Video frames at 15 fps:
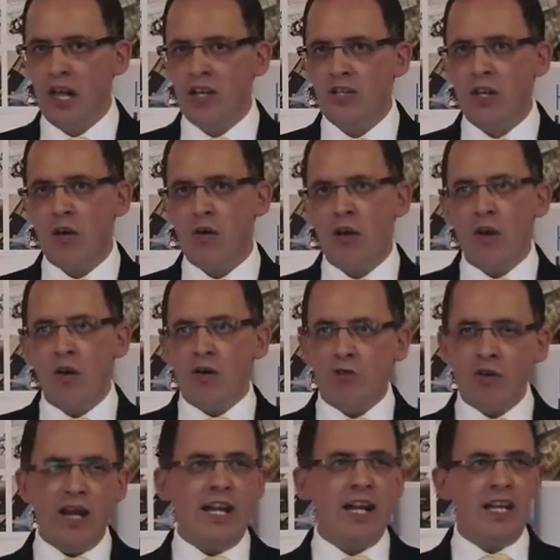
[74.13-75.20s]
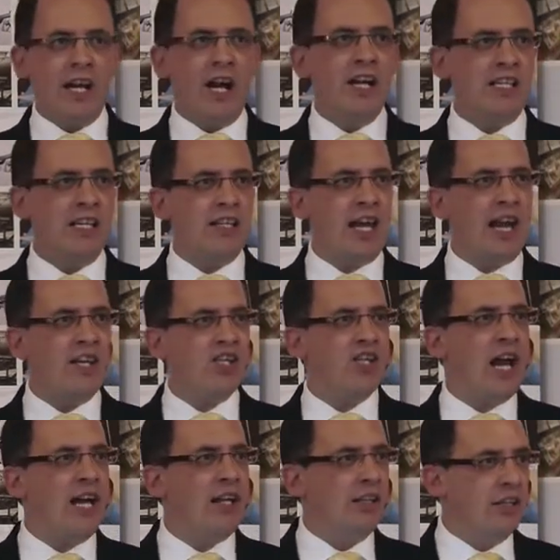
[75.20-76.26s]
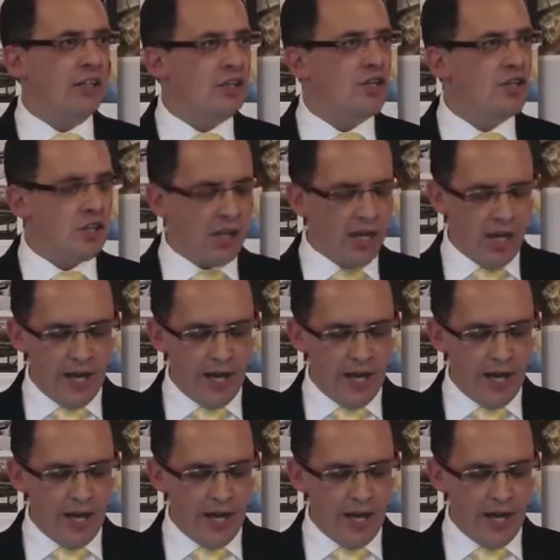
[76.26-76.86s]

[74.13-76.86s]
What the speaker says: So recognising that challenge,